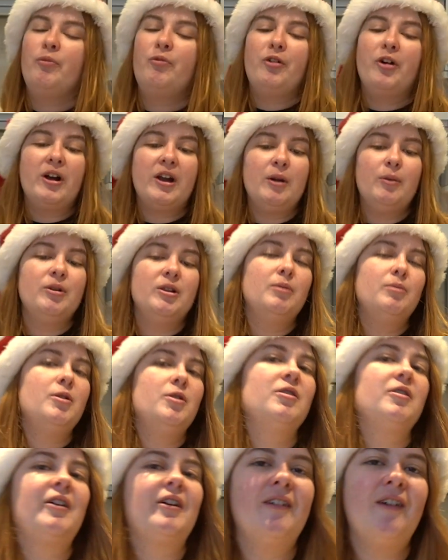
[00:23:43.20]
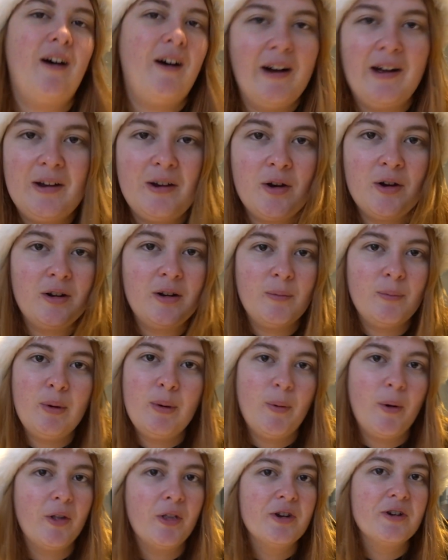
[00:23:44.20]
funky with the music, and I couldn't be
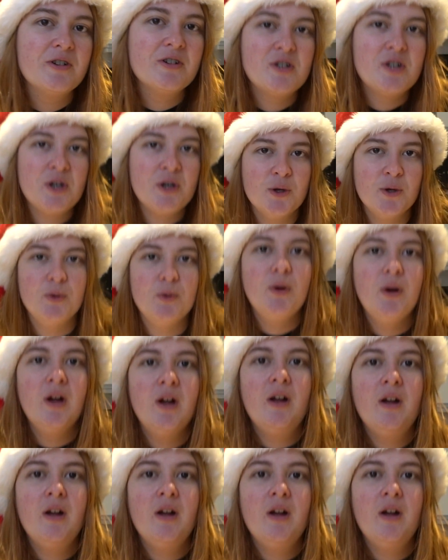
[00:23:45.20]
bothered to